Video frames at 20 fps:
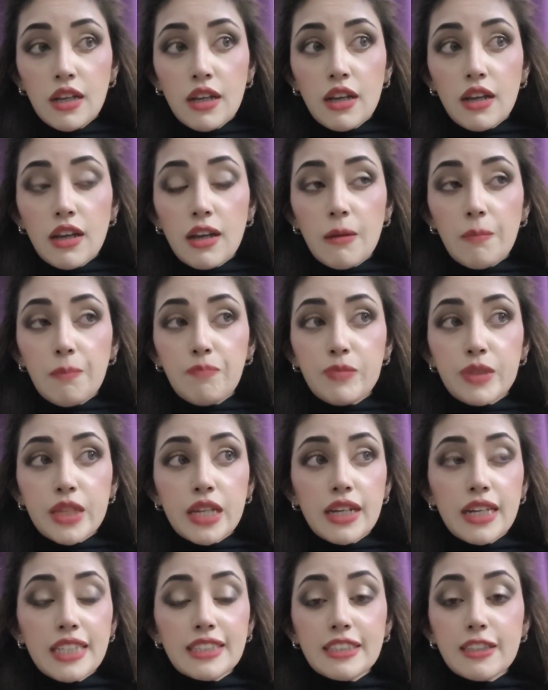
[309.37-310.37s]

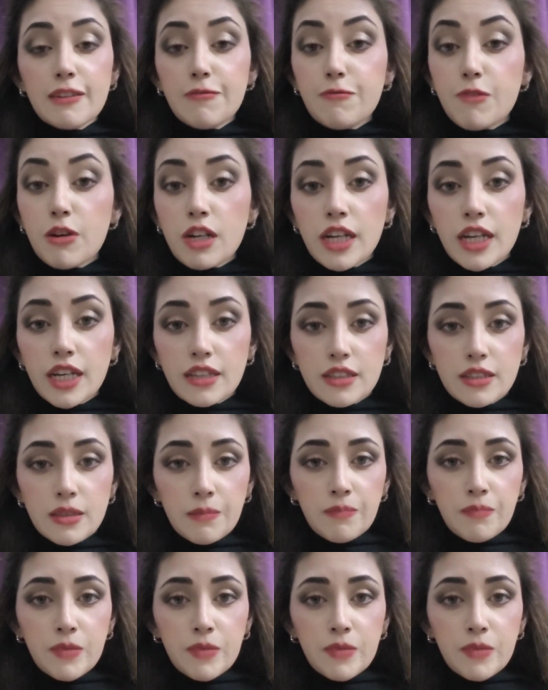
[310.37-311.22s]
let's say phonics,